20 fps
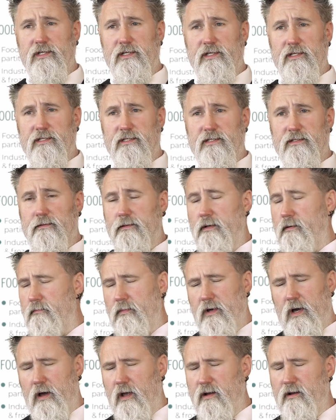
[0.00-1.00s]
is
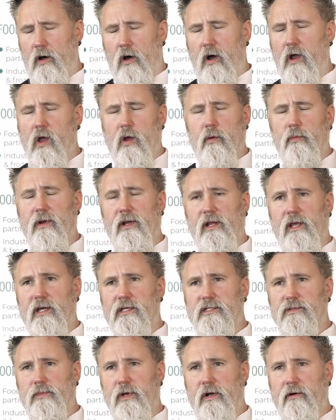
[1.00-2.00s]
an eye-opening
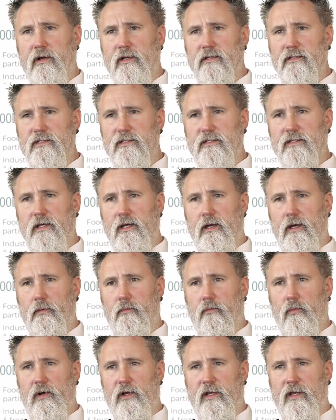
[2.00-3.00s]
experience,
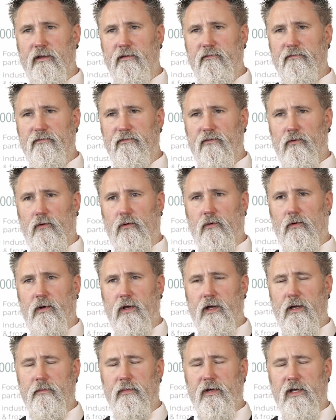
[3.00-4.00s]
working for
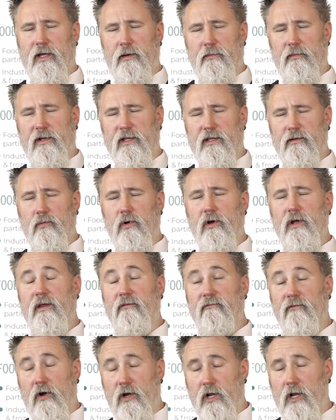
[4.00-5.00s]
a company
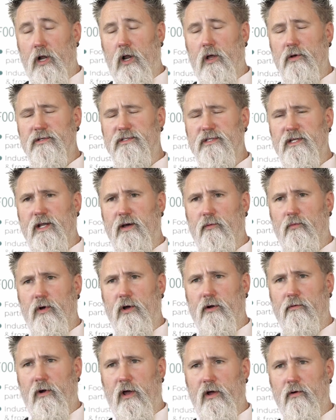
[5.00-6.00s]
working very close to
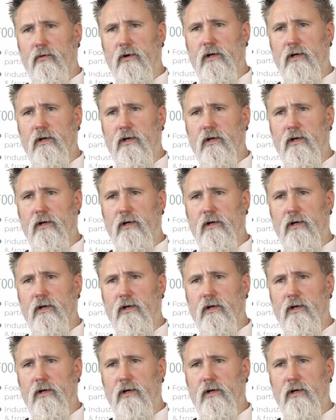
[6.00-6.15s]
Network Rail,